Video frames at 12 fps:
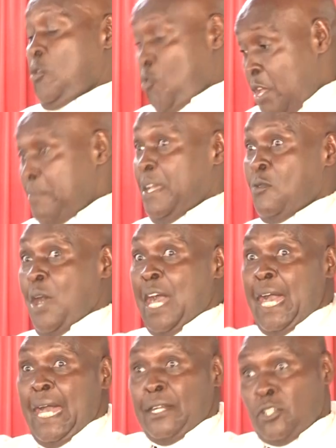Women
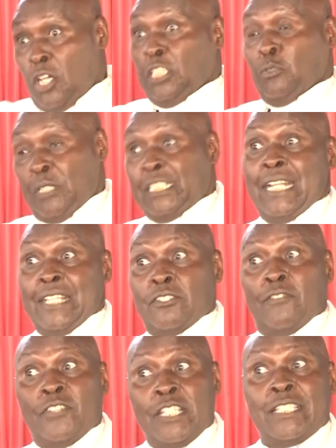were not witness
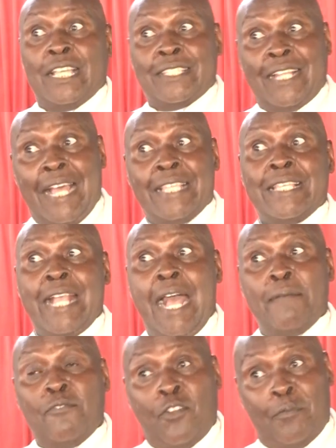of Jesus rising
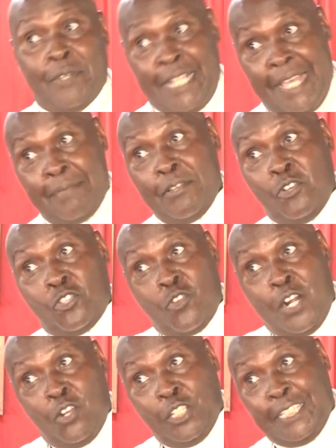up from death because they
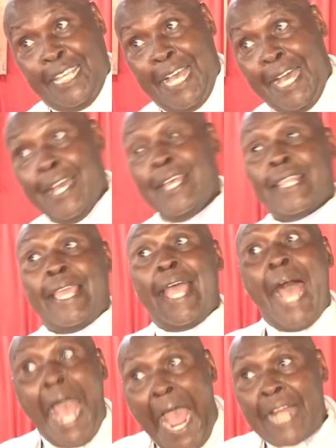were not there. They
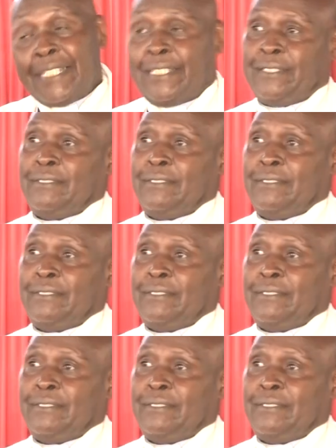heard.